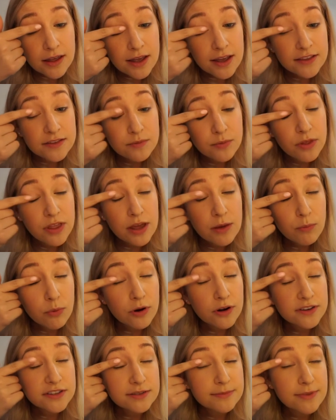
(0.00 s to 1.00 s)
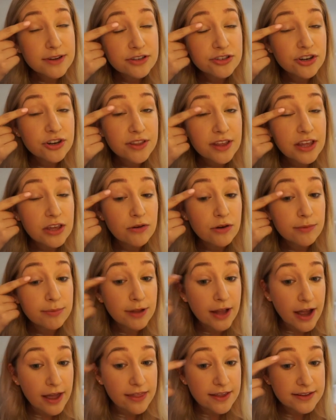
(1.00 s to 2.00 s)
It's really important to make sure that you
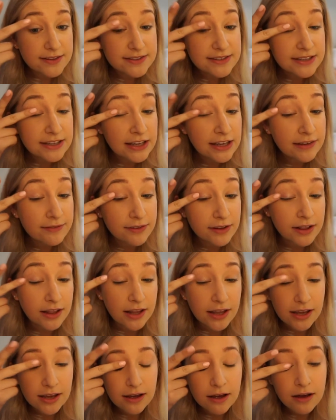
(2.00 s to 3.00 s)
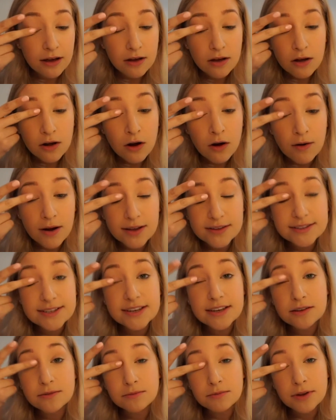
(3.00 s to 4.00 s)
apply this evenly, or else it
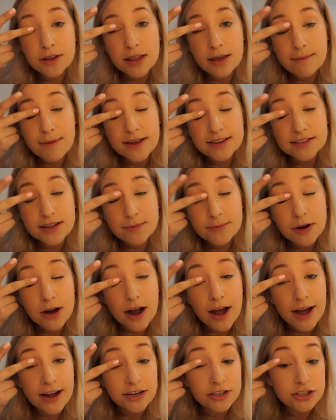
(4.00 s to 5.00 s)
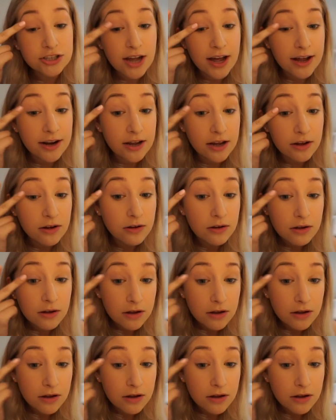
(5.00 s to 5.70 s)
can really mess up your eyeshadow.